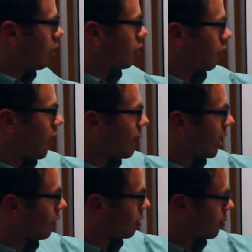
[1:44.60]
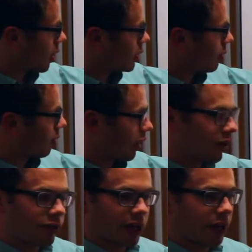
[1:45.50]
The linebacker responsible for
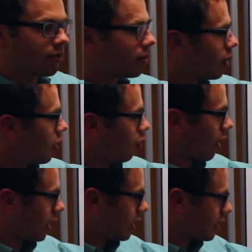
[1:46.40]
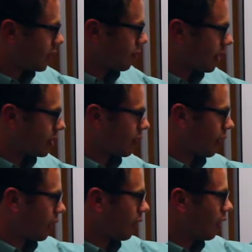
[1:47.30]
covering him recognizes what he's doing